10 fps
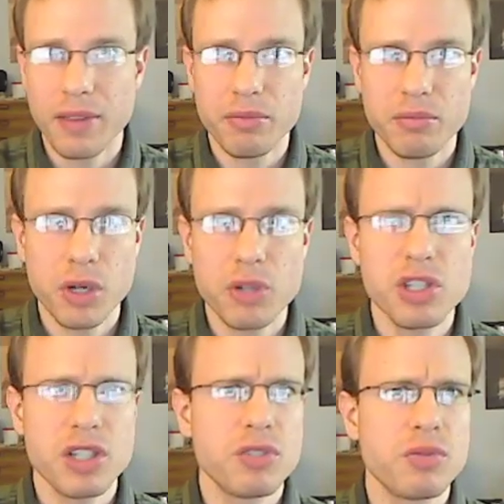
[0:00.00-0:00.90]

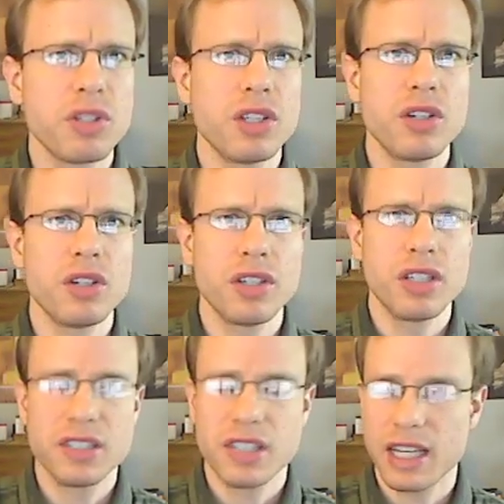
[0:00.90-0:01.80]
Motion is really good.
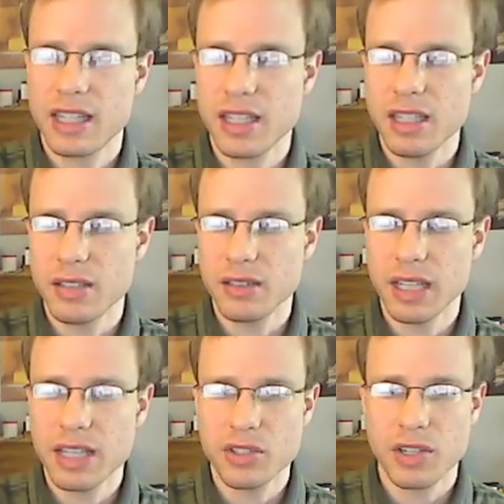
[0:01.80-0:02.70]
It's got the
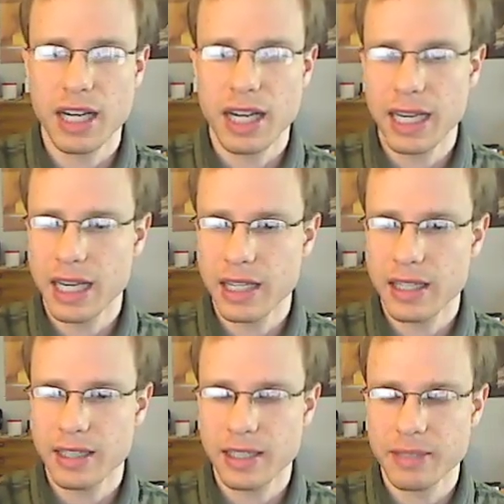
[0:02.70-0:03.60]
laser eye,
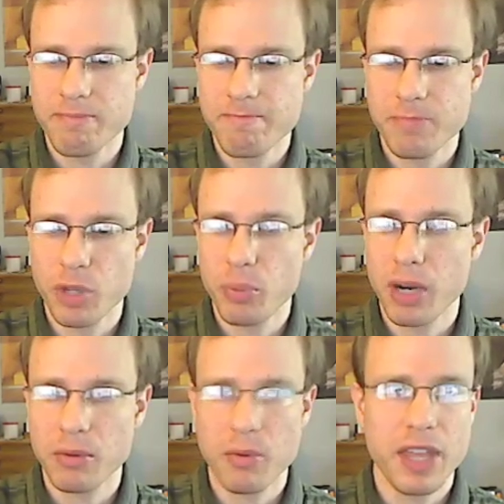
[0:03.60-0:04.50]
no
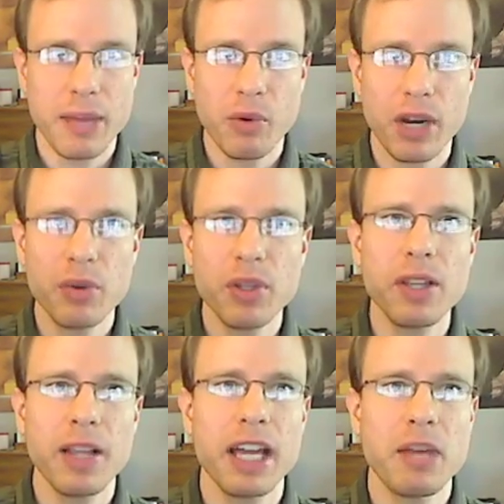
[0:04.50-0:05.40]
problem with that. But what I really
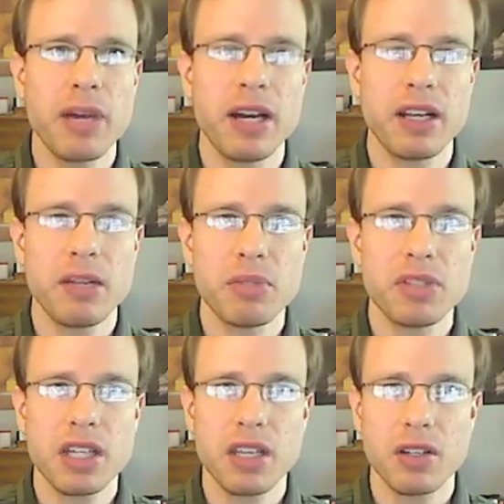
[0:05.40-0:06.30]
like about it in
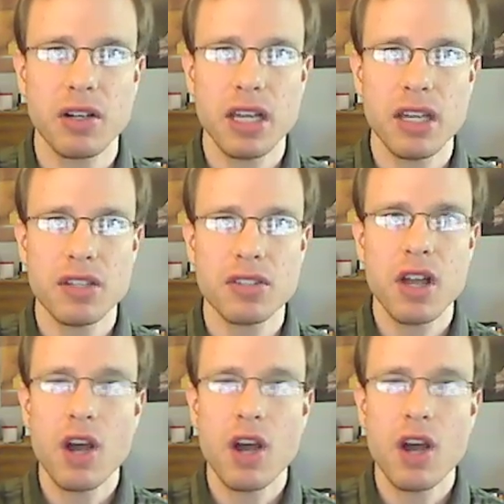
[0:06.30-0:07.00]
particular is